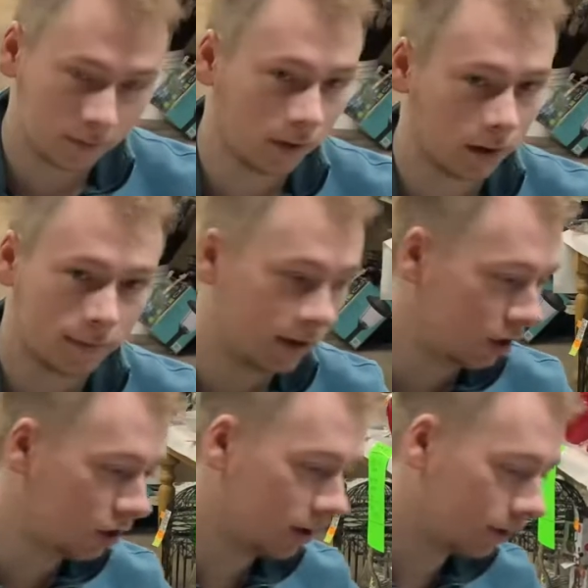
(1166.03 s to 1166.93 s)
of
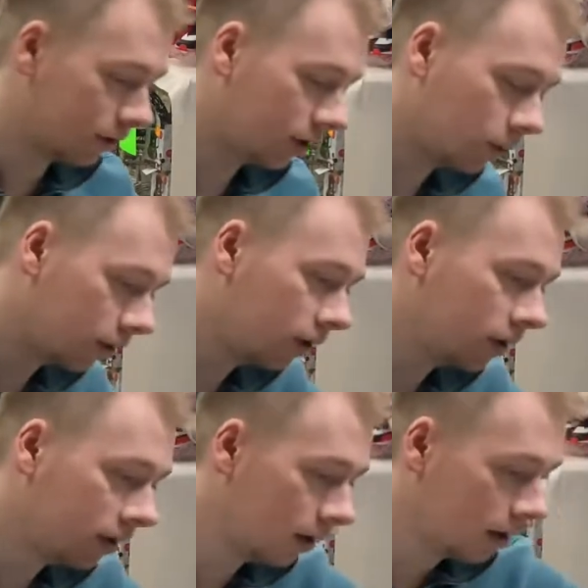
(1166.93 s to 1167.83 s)
this year, so we're good
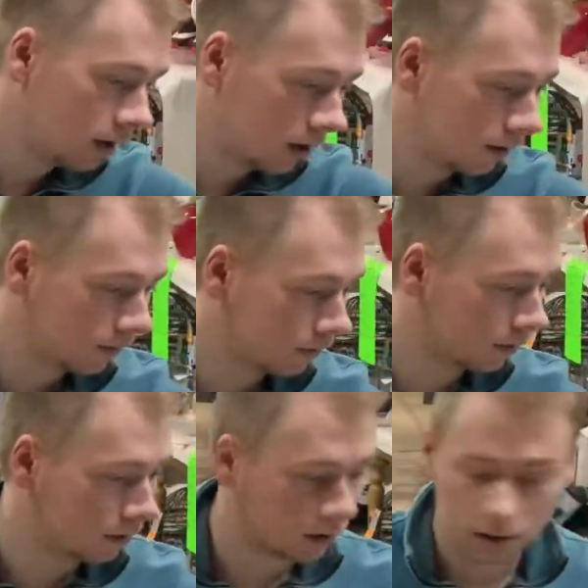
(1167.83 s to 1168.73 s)

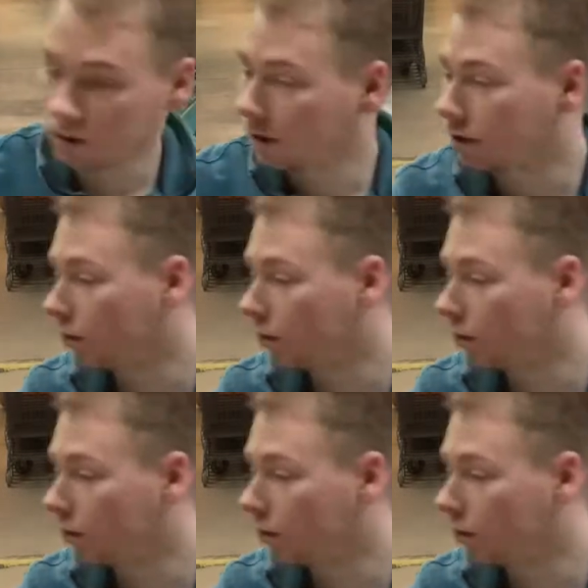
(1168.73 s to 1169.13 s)
for a good